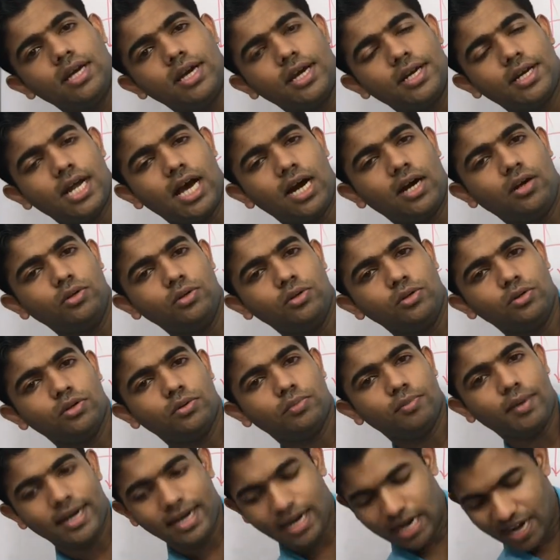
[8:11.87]
Now
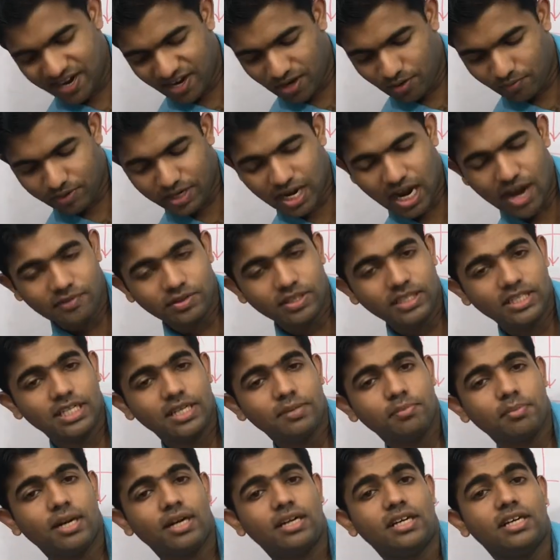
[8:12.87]
my line of
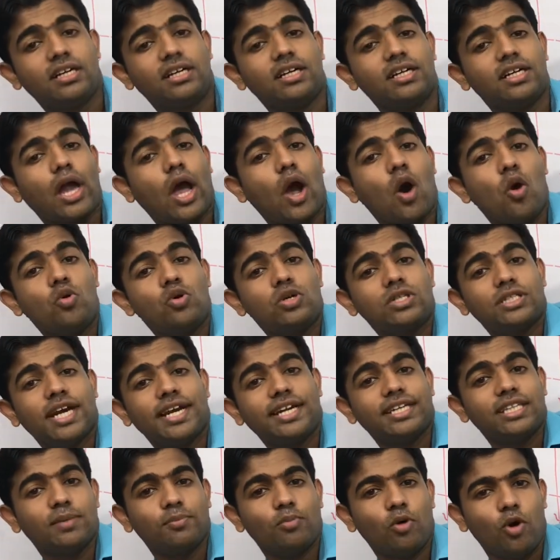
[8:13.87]
gravity may turn
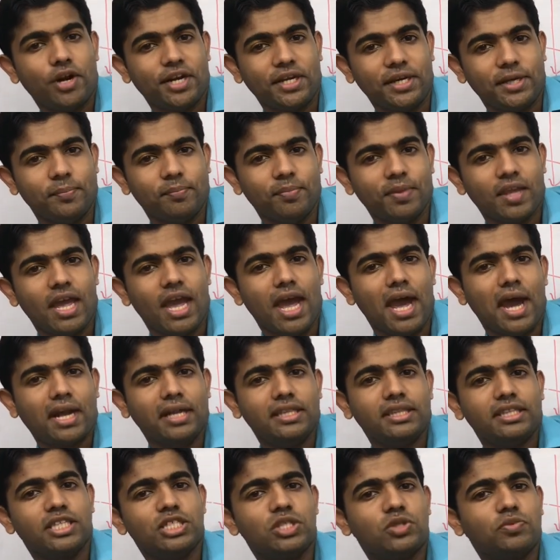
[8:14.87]
outside the body
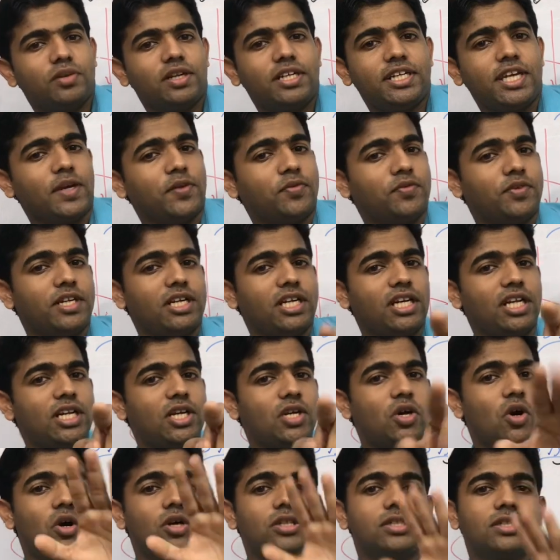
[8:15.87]
and this will definitely
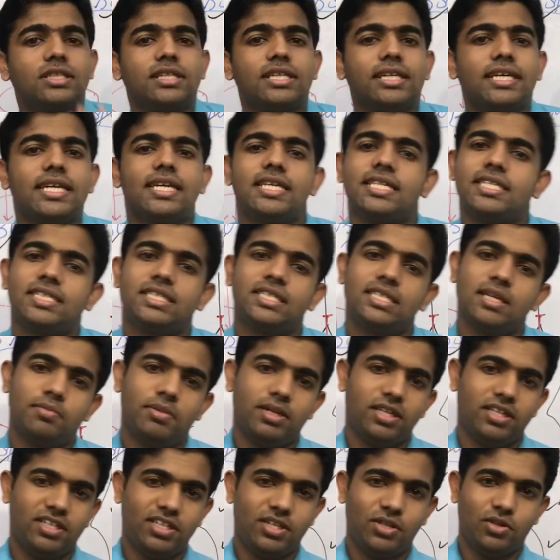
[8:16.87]
cause
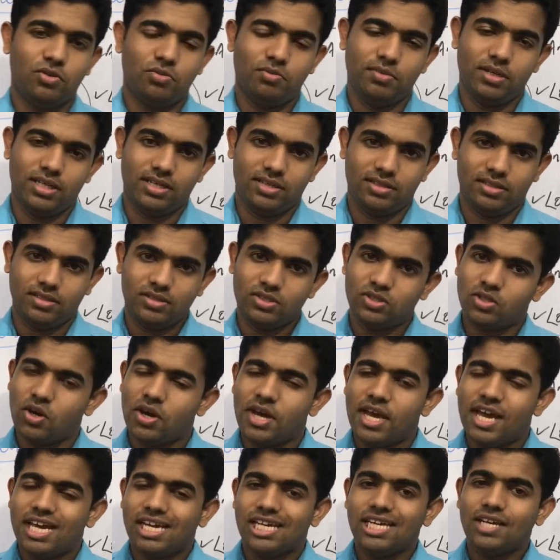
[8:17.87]
instability to me. So
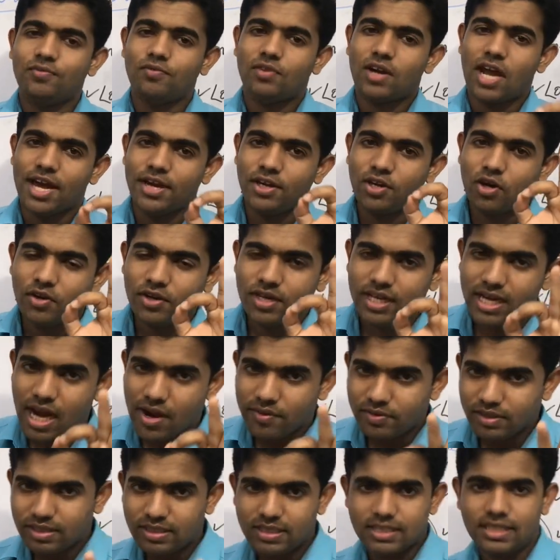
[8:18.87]
if line of
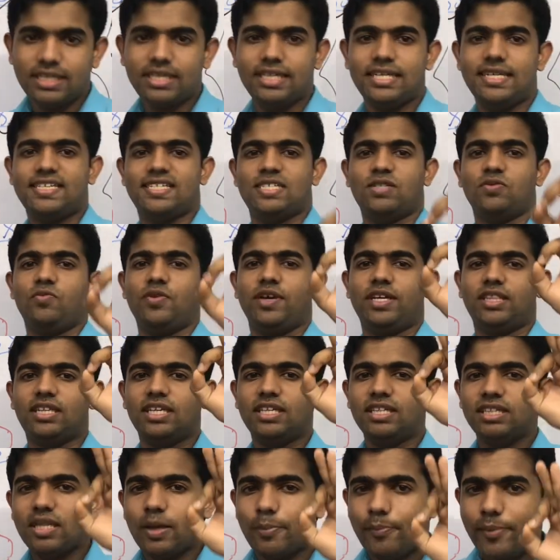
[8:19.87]
gravity is
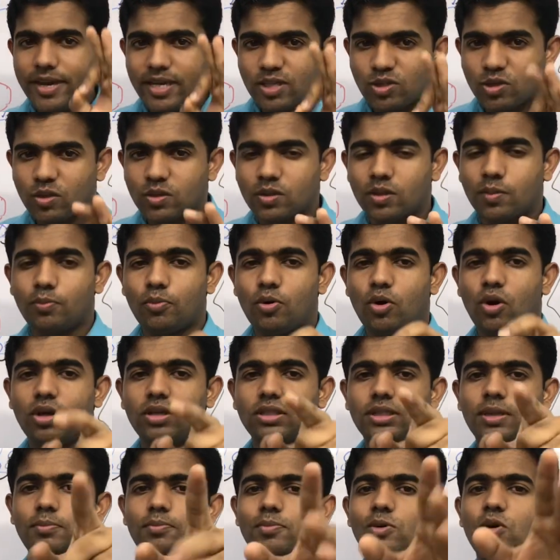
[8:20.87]
within the base of
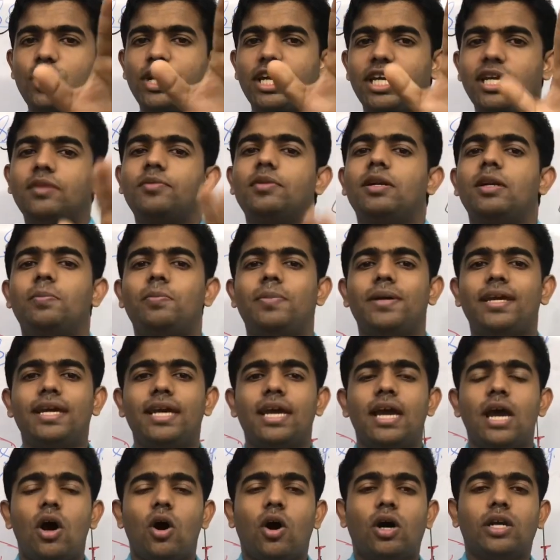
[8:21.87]
support, the body will
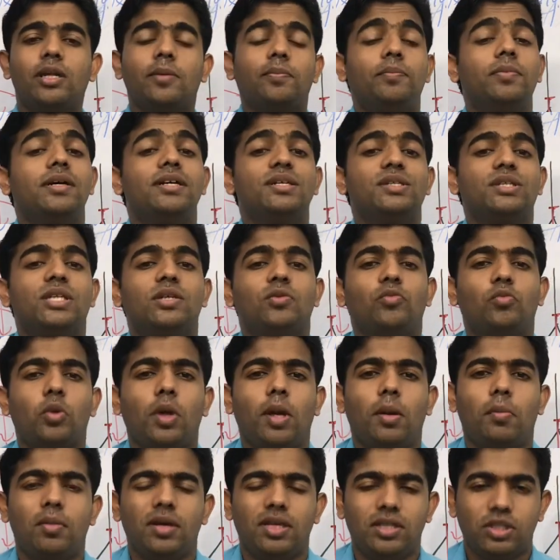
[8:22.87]
be or the person
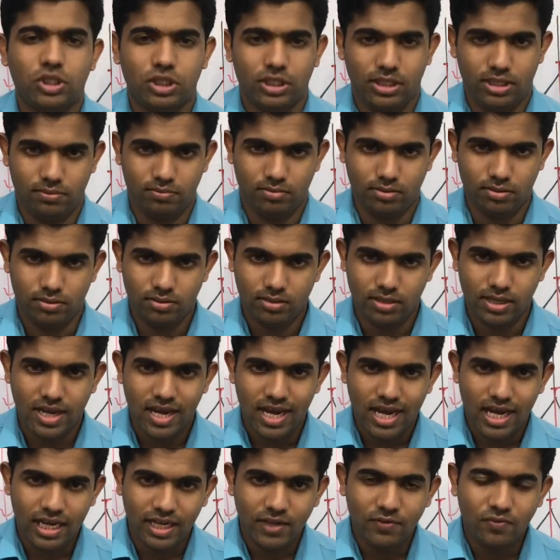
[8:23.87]
will be stable.
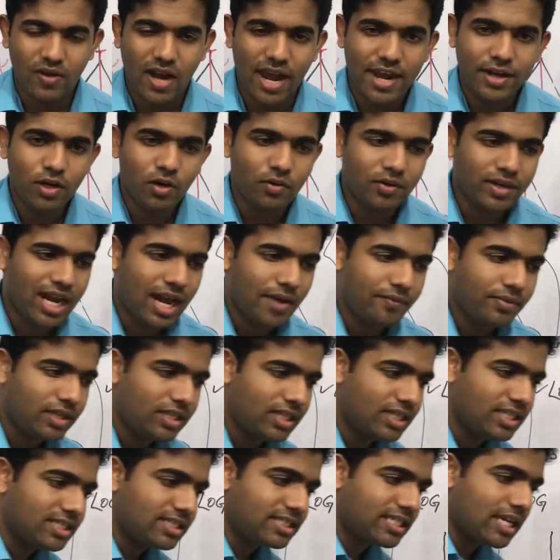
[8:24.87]
If line of
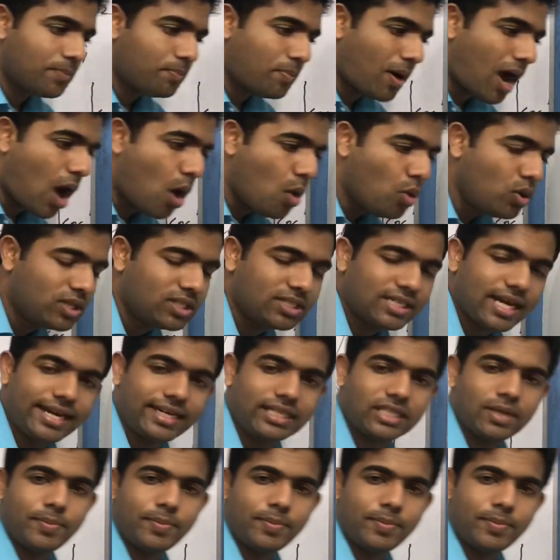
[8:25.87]
gravity step outside the